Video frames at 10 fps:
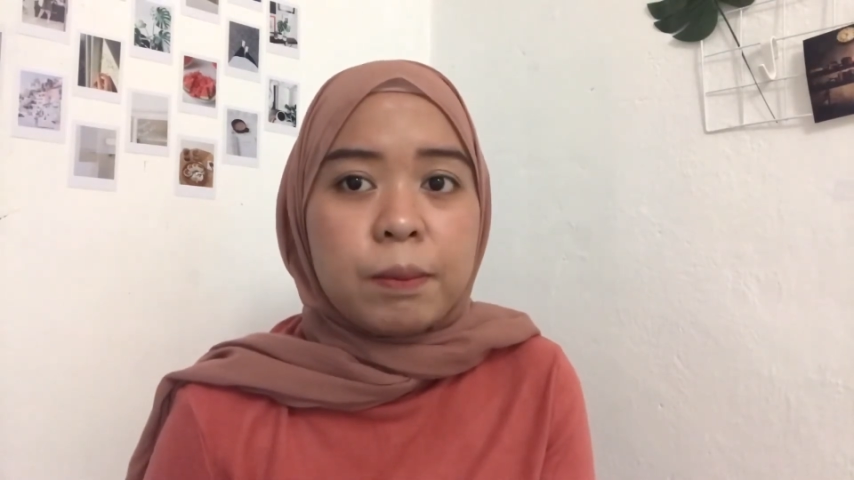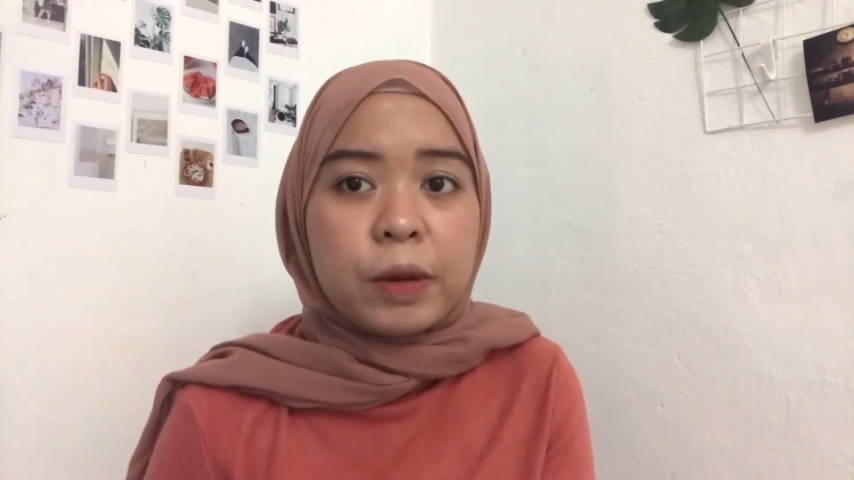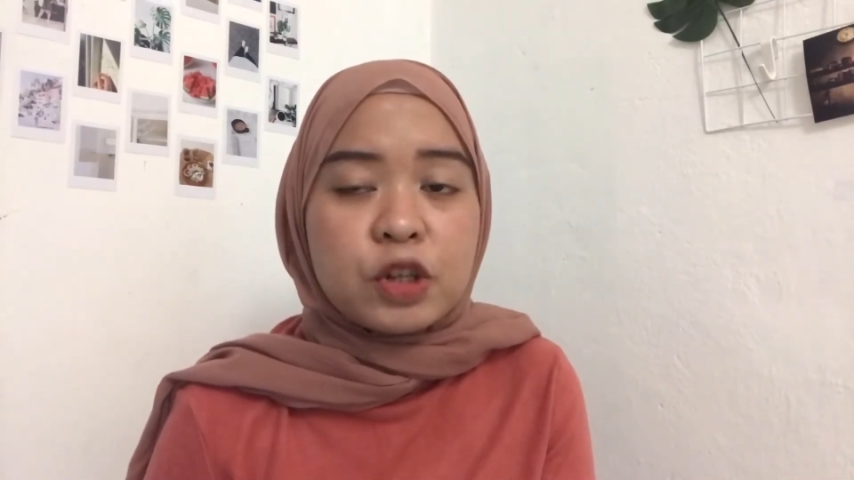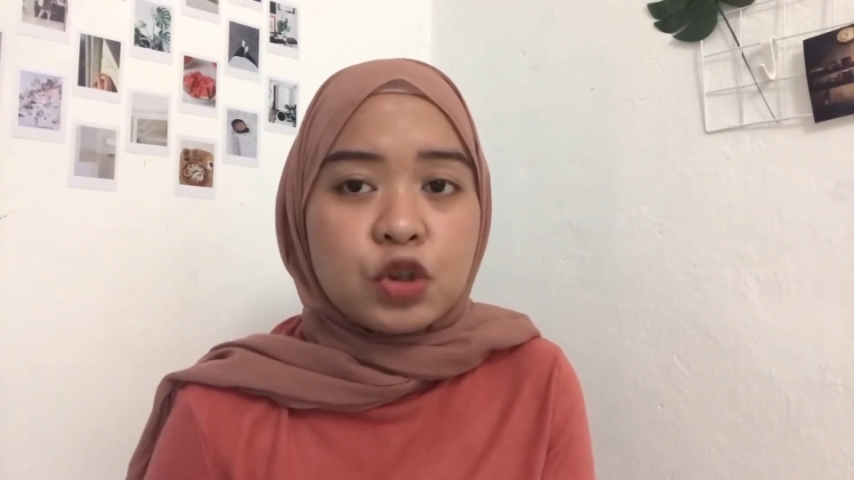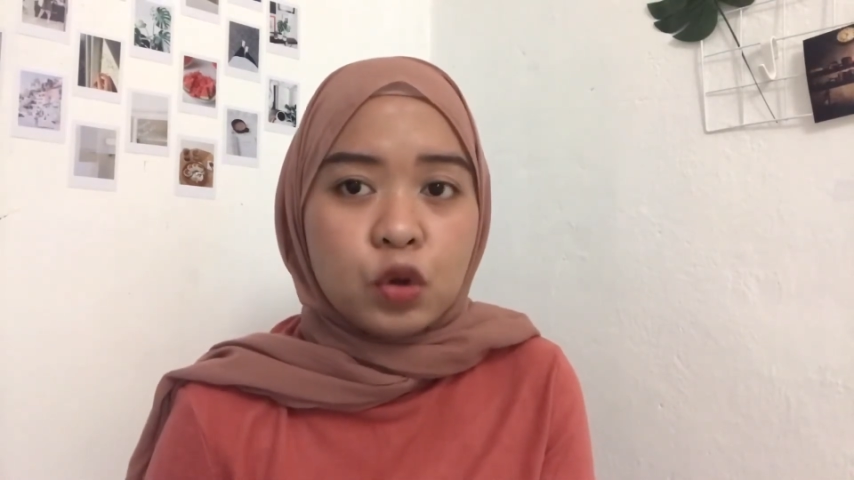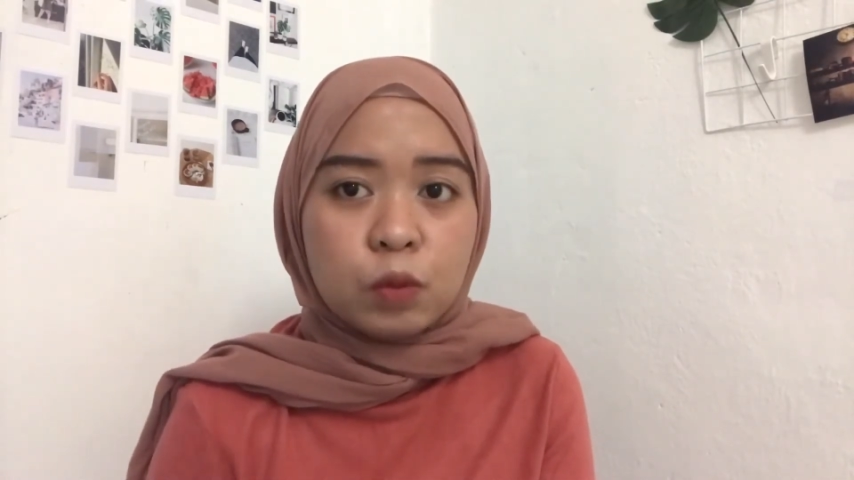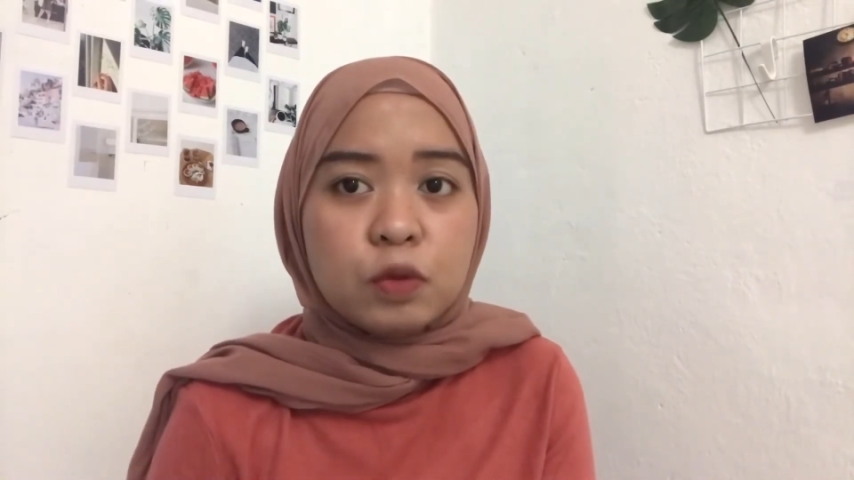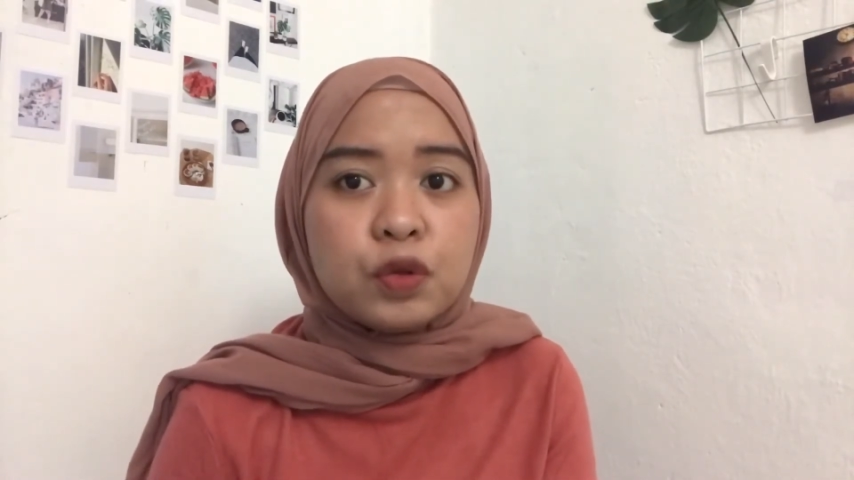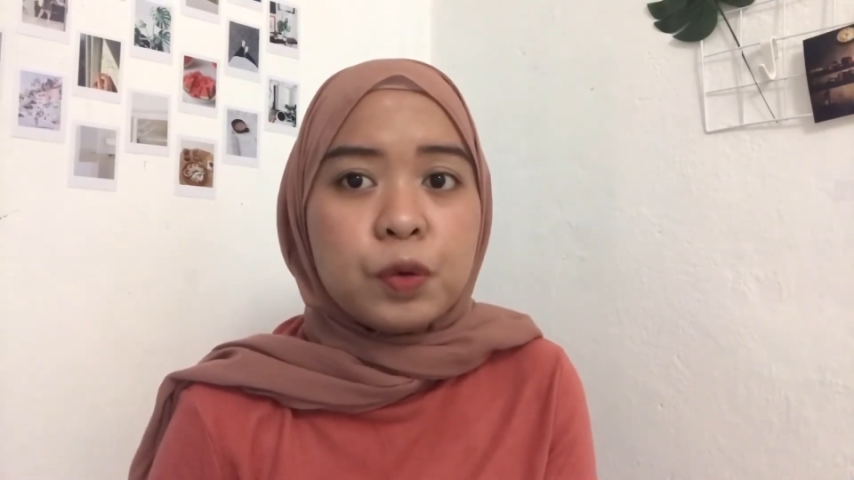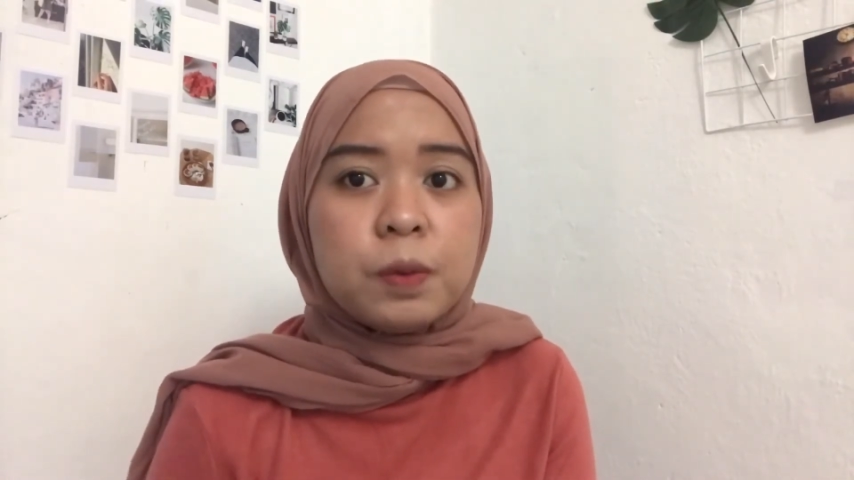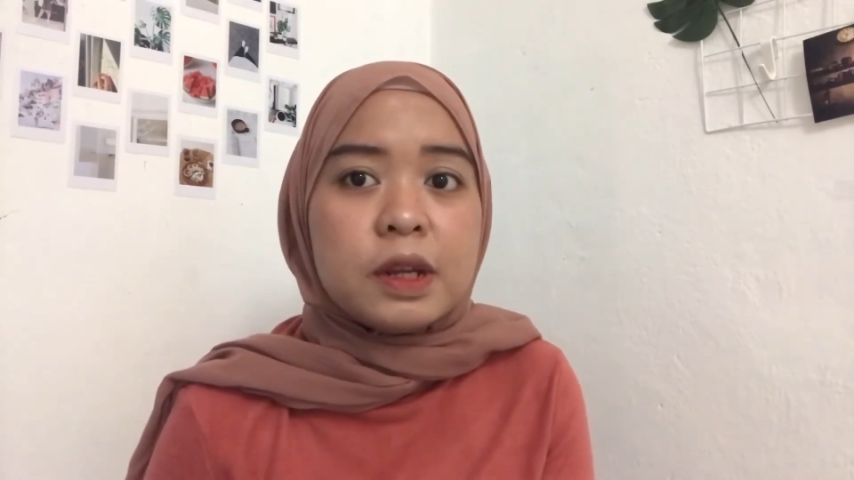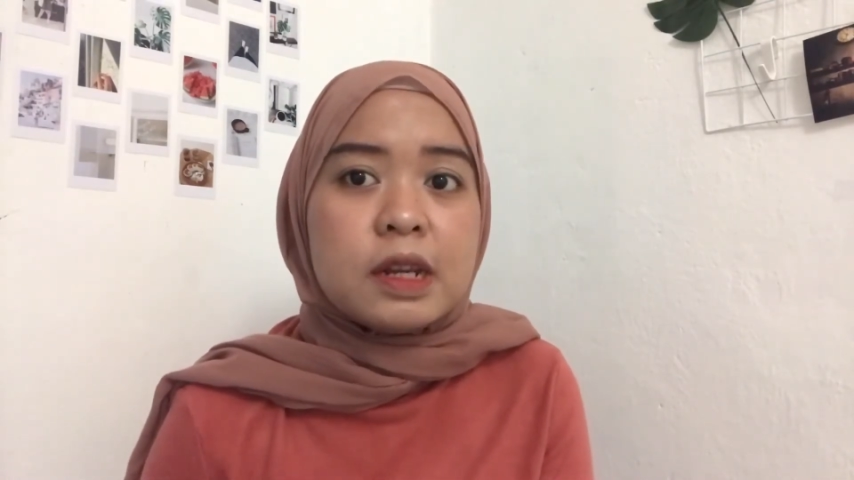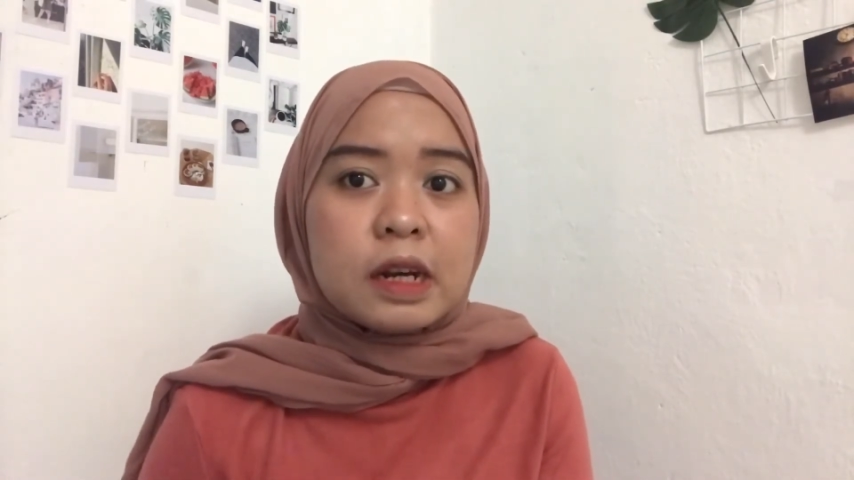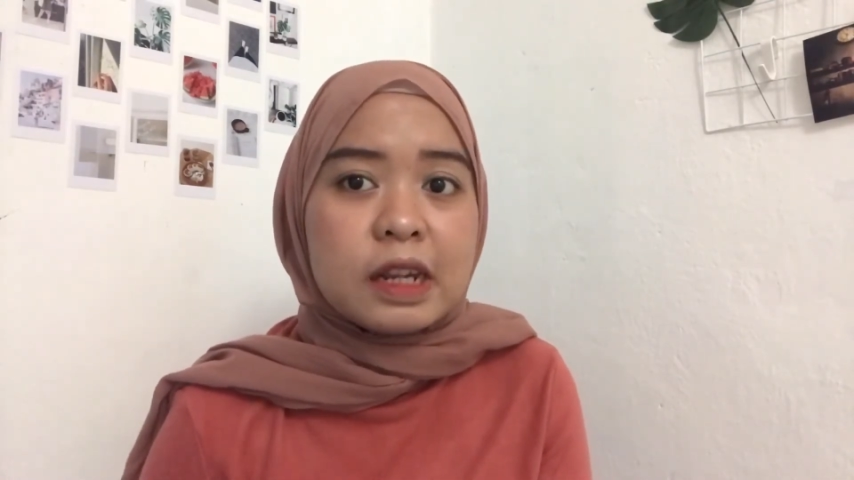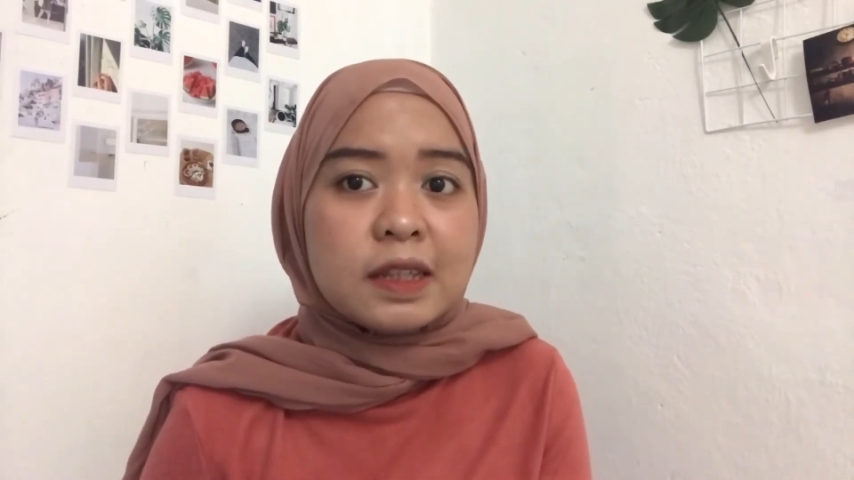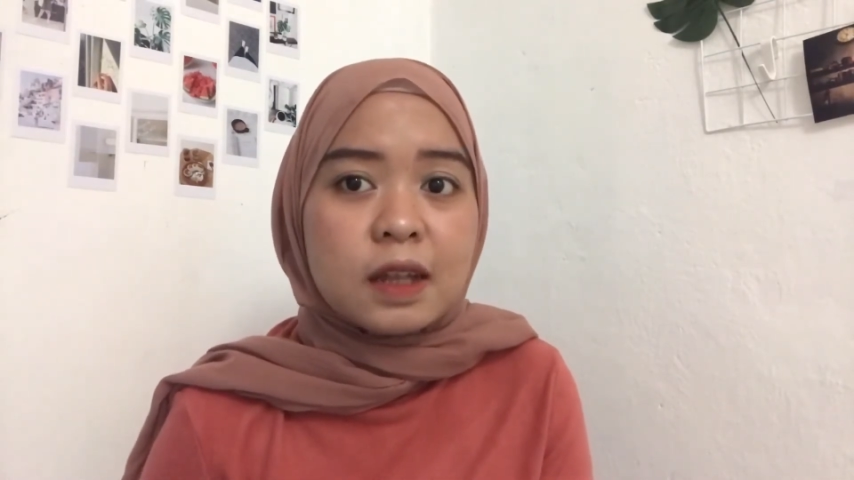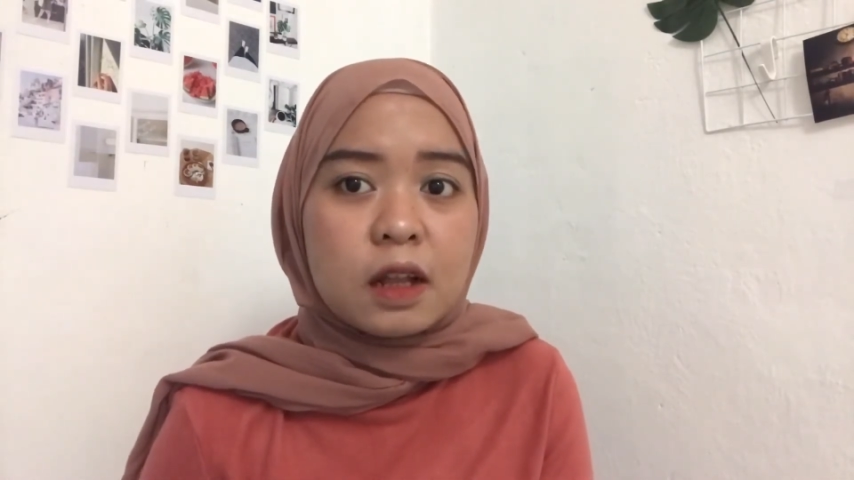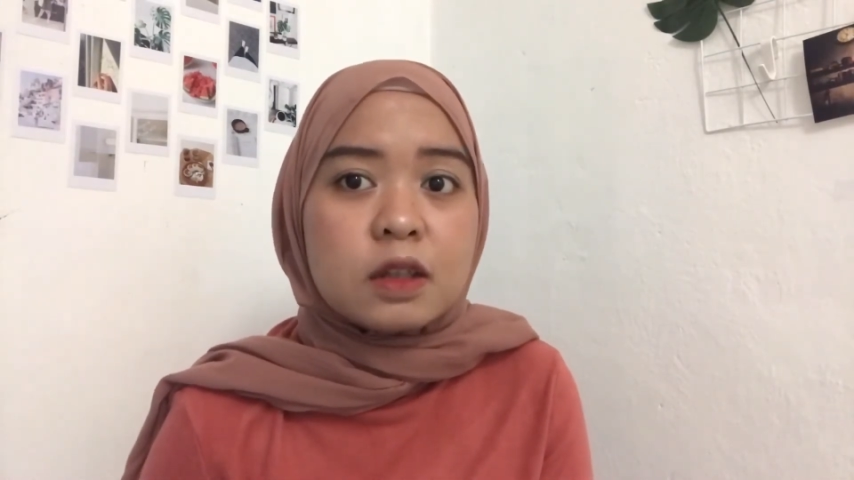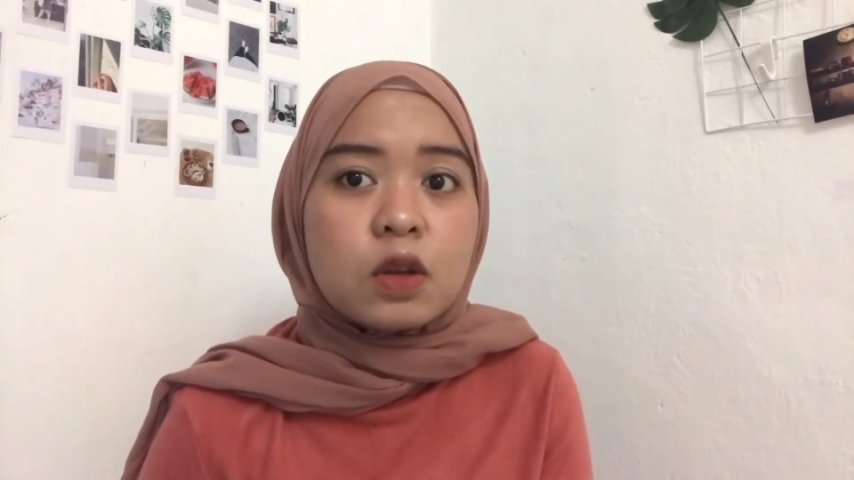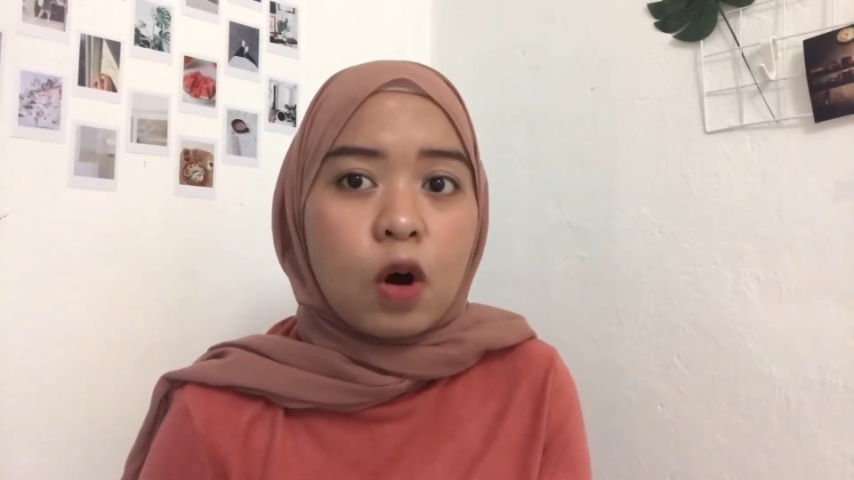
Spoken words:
presumed to be the results